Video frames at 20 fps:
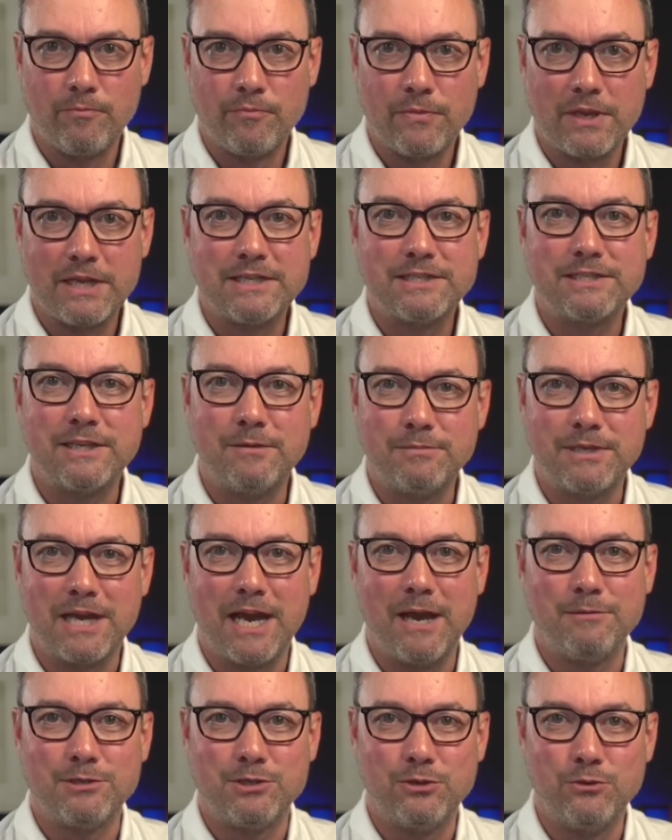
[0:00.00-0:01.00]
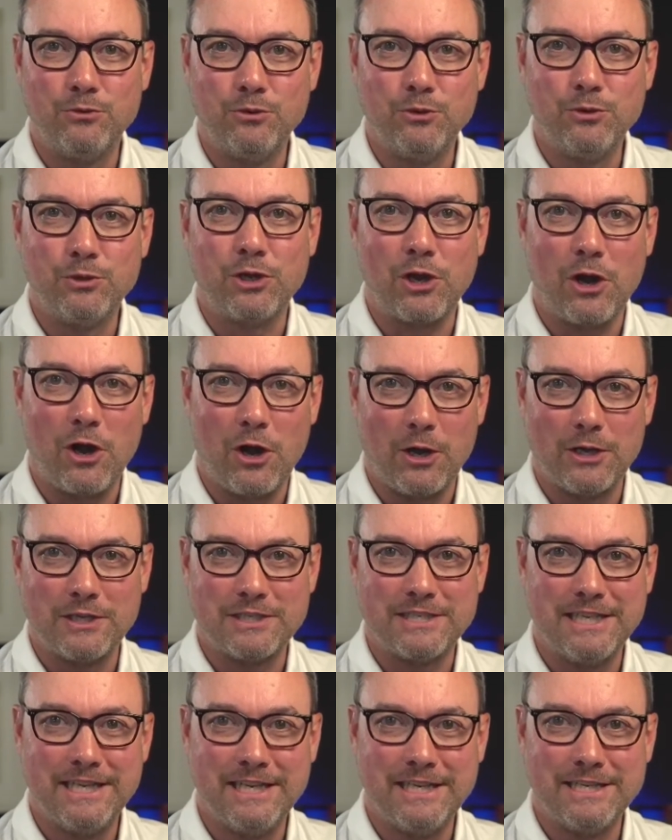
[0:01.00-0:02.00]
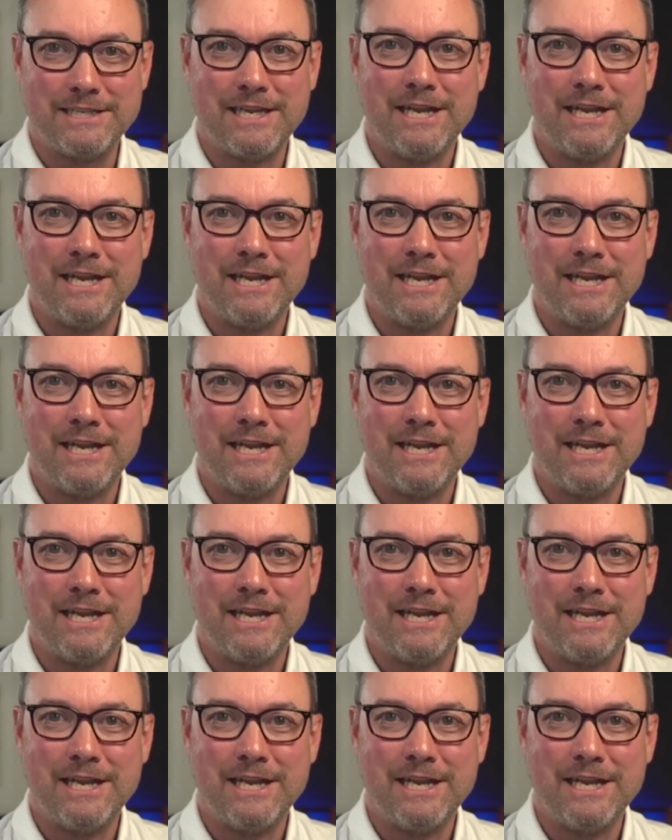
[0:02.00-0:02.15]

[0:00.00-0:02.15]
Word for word: Sometimes the root cause is